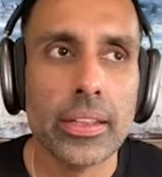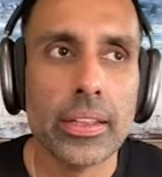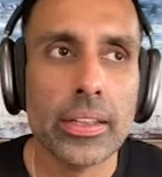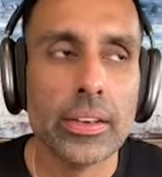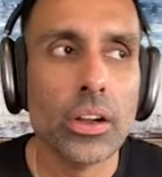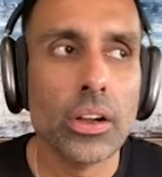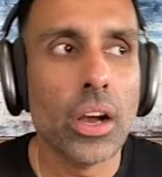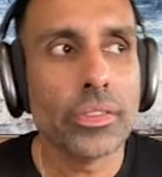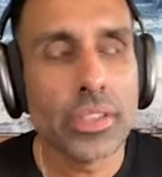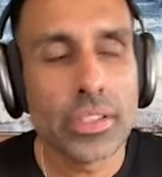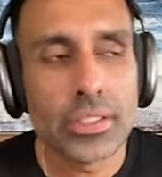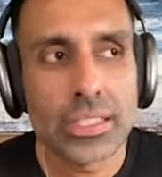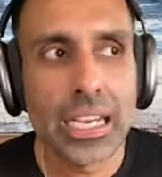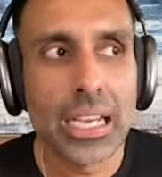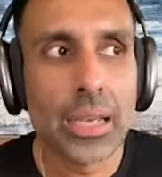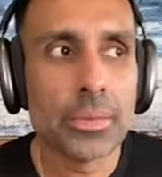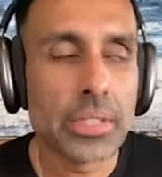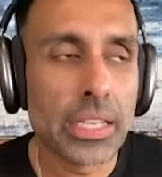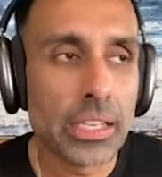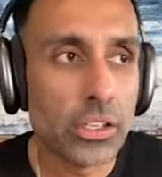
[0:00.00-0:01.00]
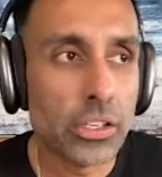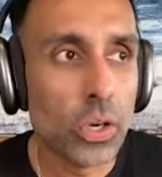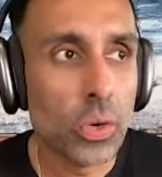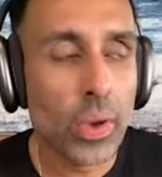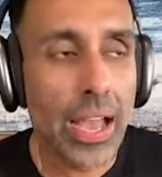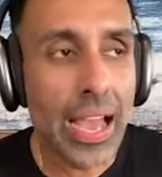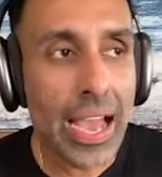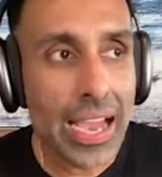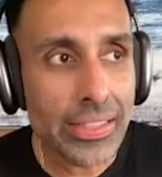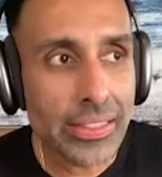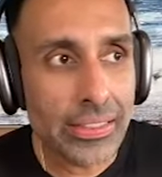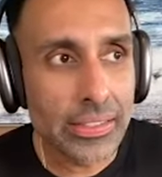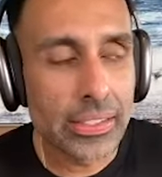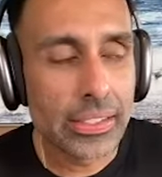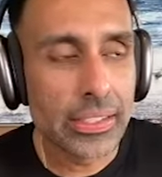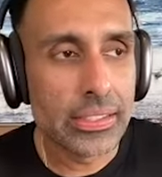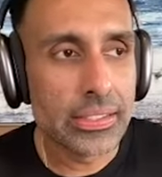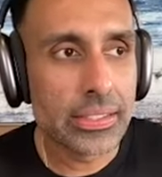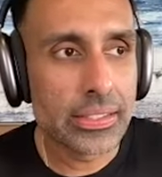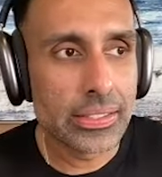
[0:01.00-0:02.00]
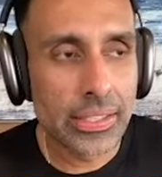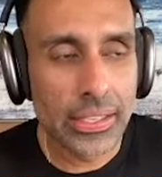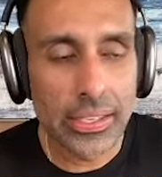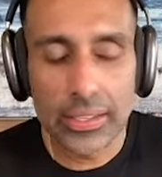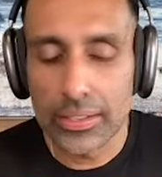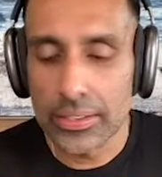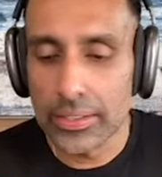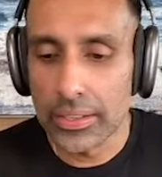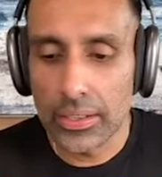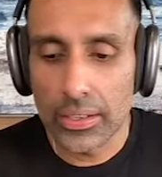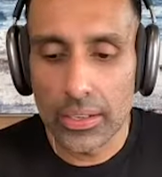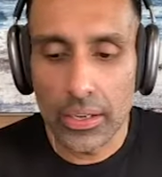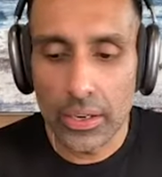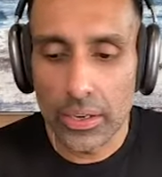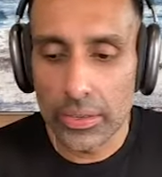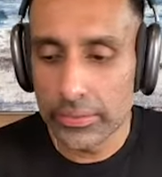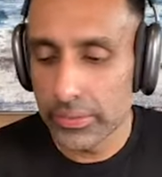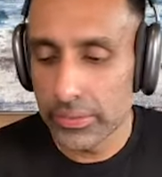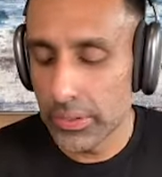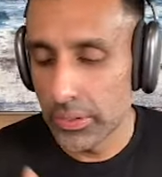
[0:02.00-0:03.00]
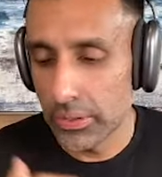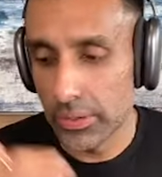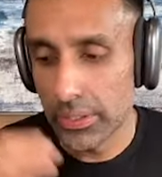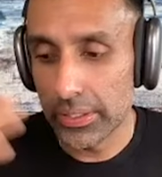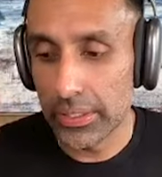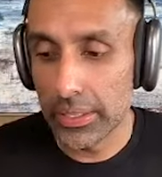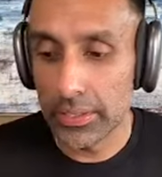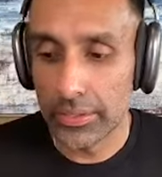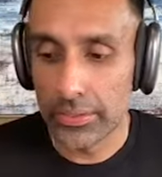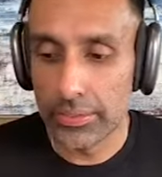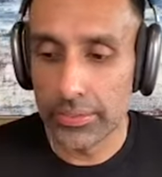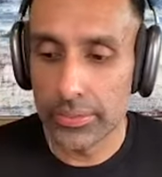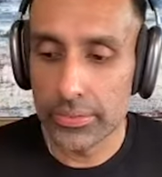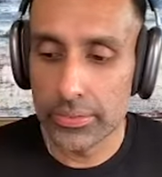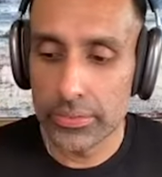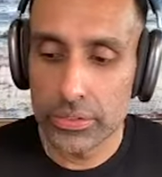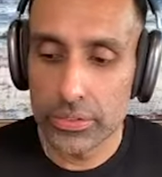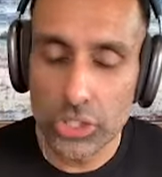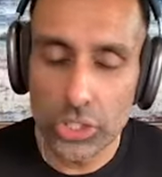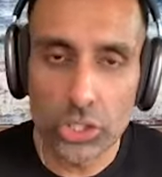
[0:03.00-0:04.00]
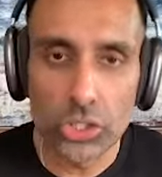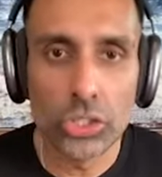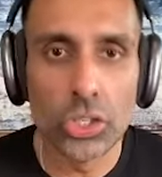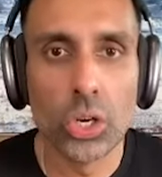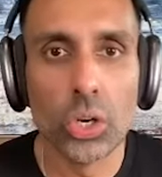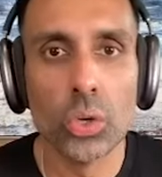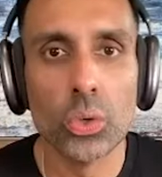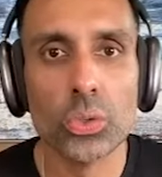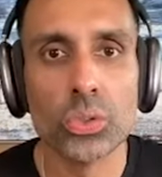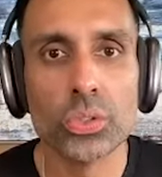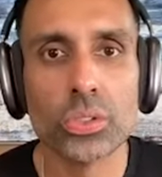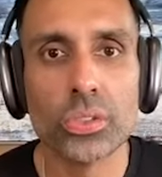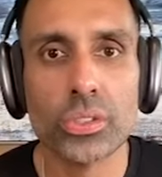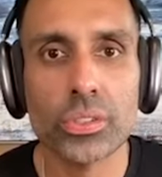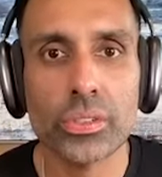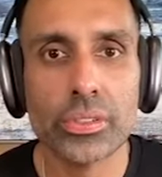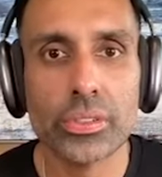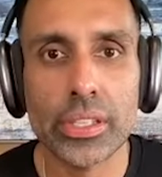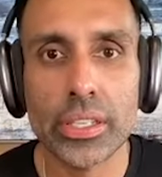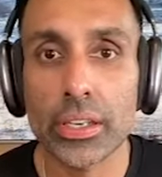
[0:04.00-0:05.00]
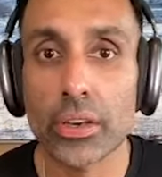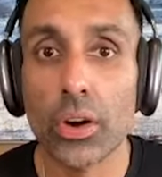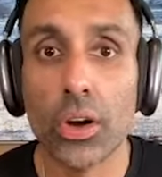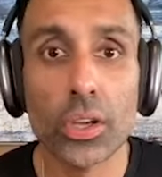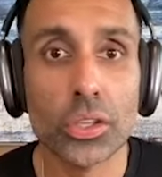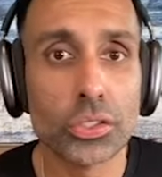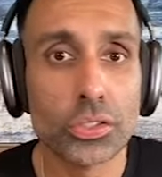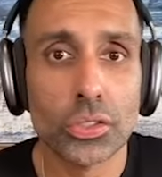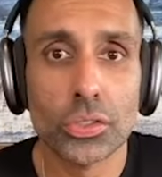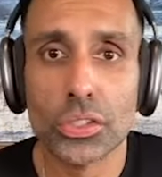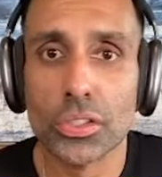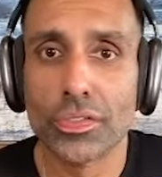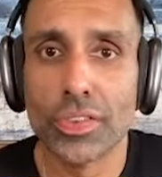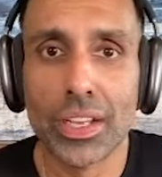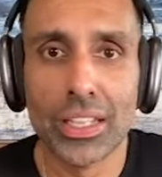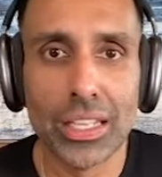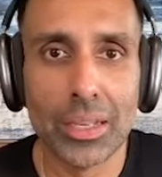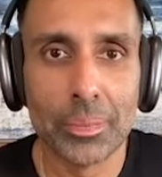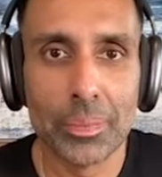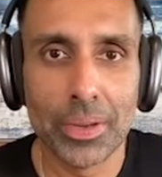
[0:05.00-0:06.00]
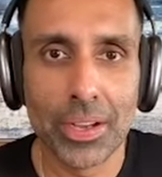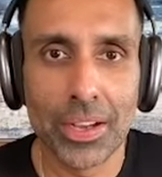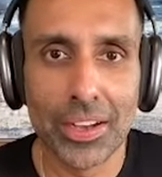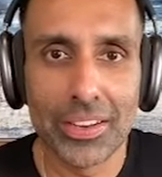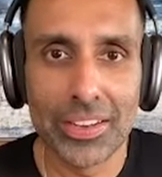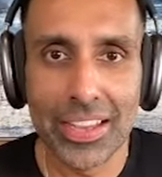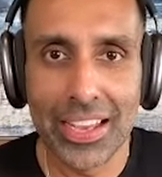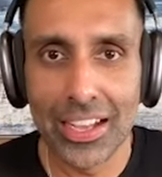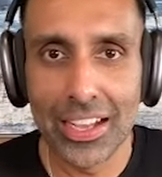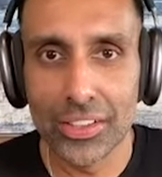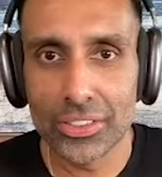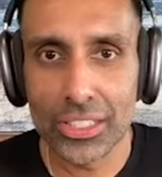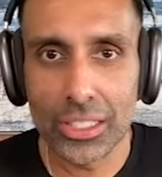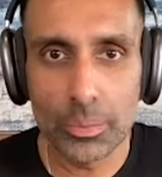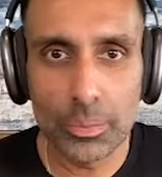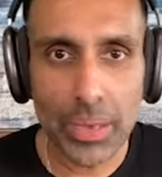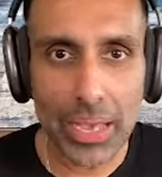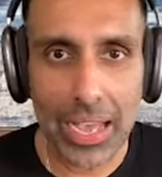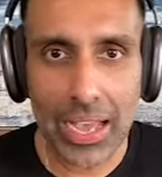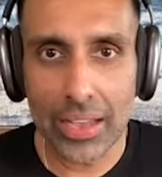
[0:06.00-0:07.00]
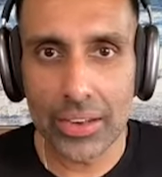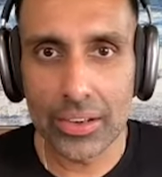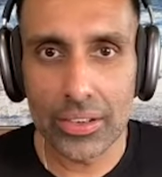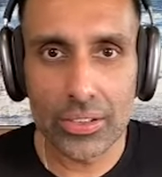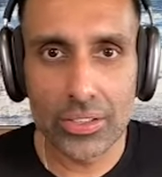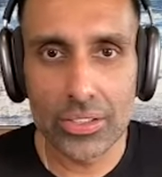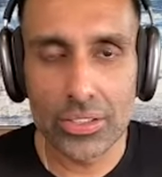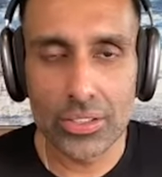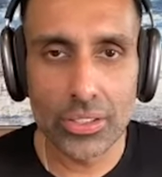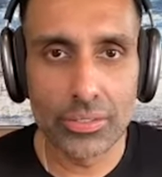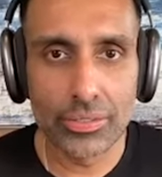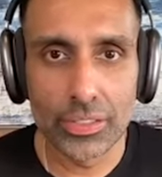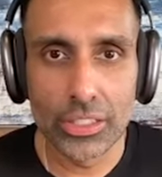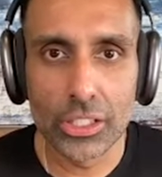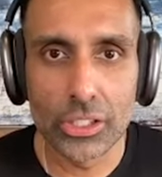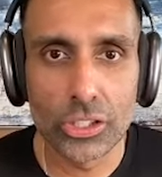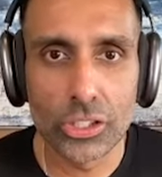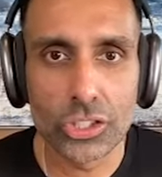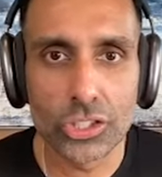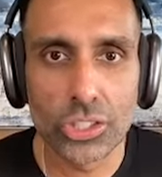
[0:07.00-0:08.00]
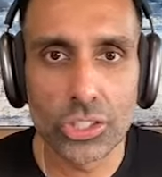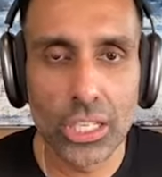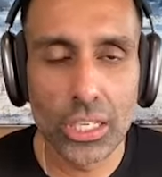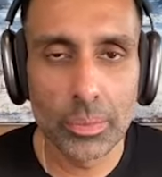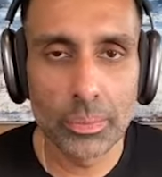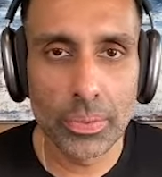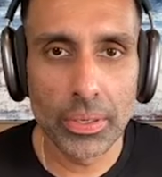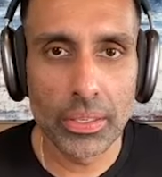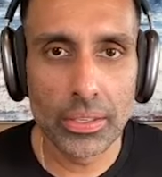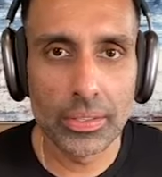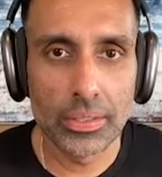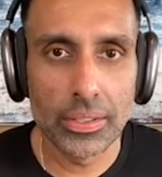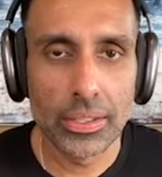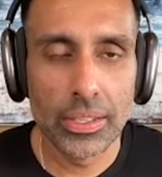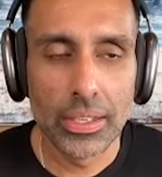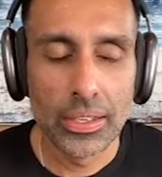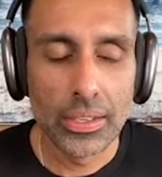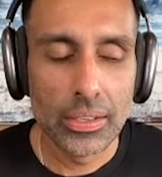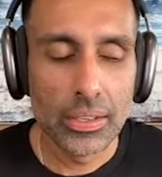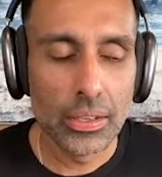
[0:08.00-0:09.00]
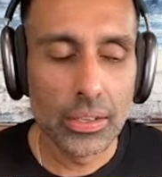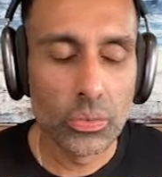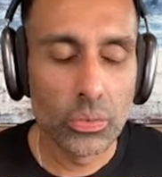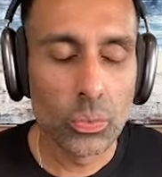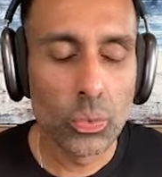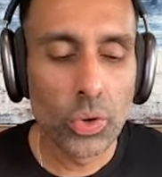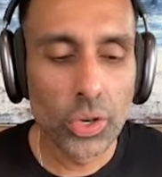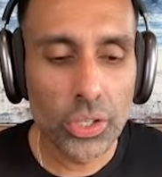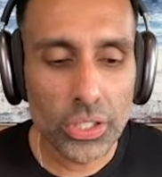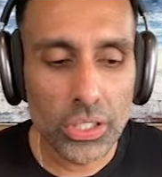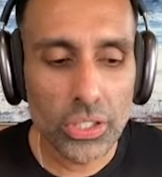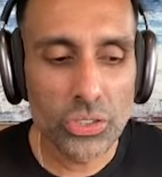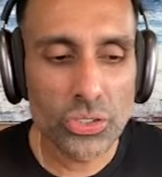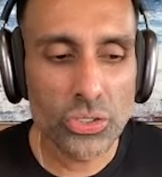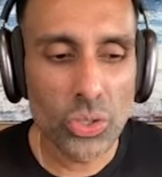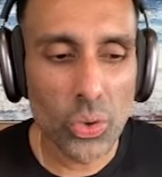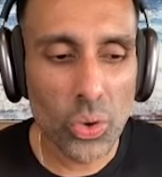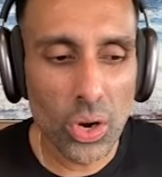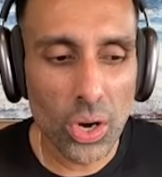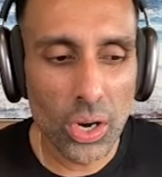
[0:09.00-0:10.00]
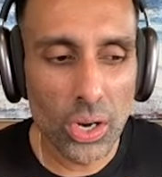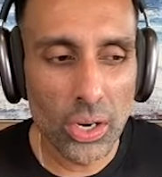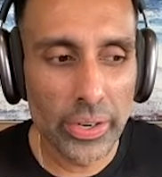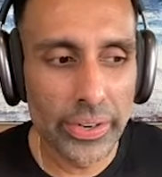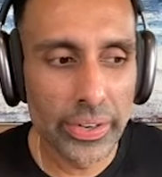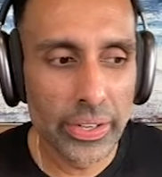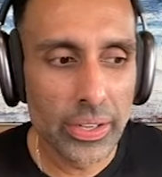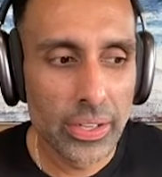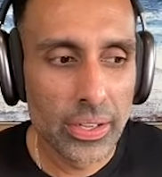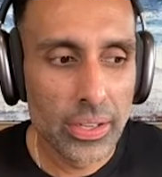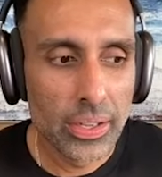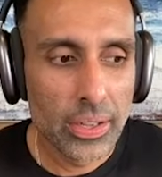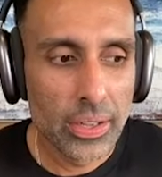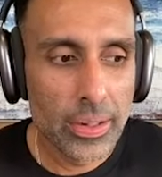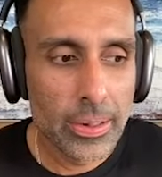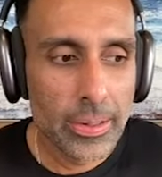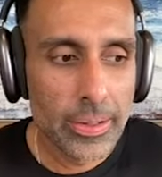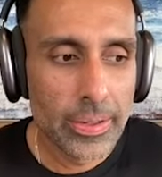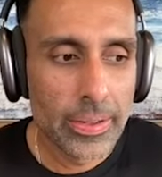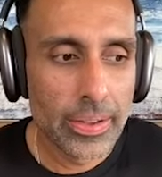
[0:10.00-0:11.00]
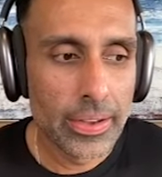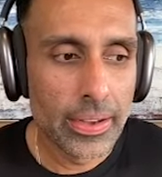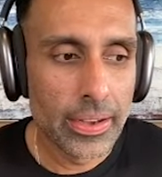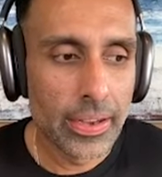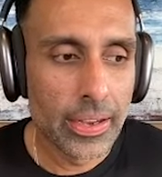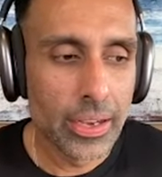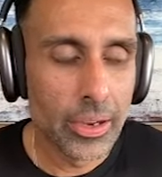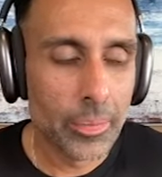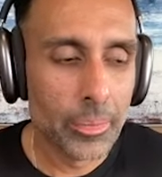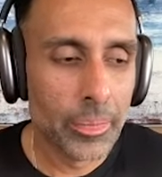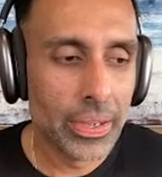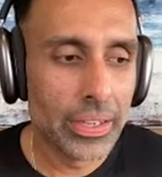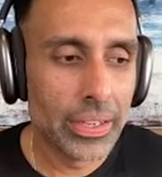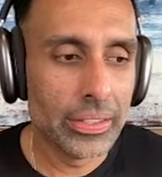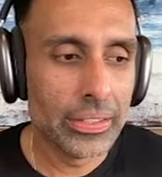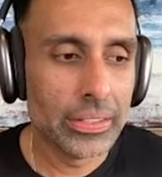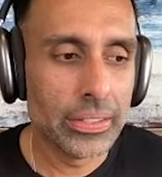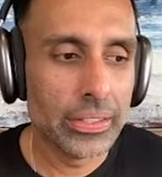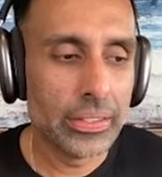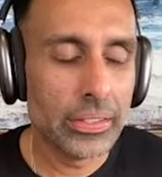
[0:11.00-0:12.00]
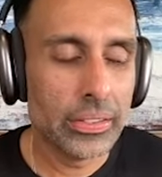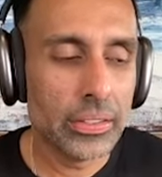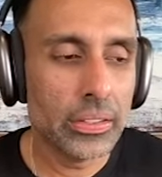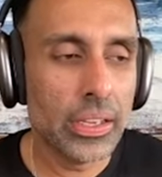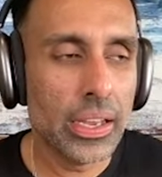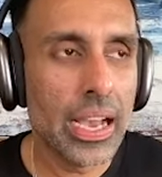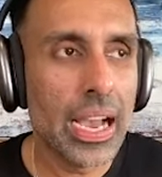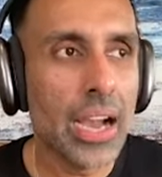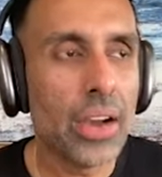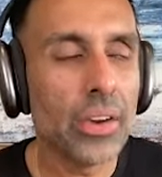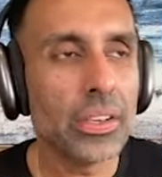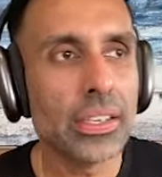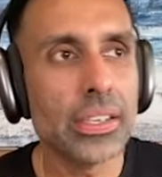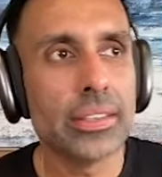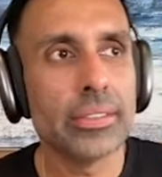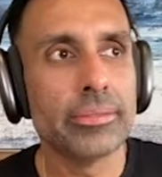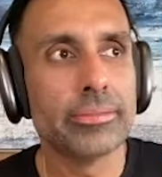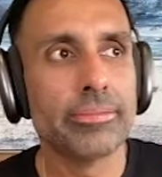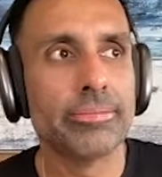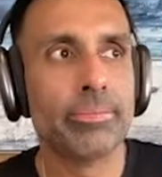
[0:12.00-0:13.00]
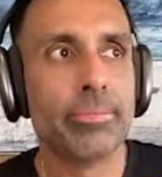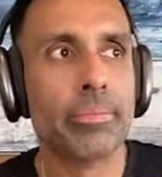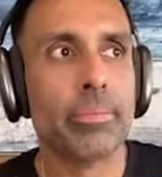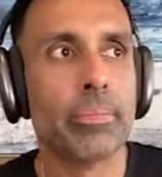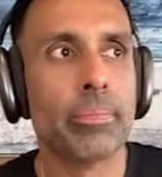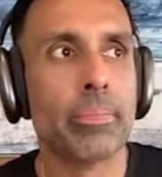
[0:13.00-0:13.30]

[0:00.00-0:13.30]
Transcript: And oftentimes, I know athletes and you know again CEOs they also develop unhealthy patterns of leadership and uh, working so hard. Um, how can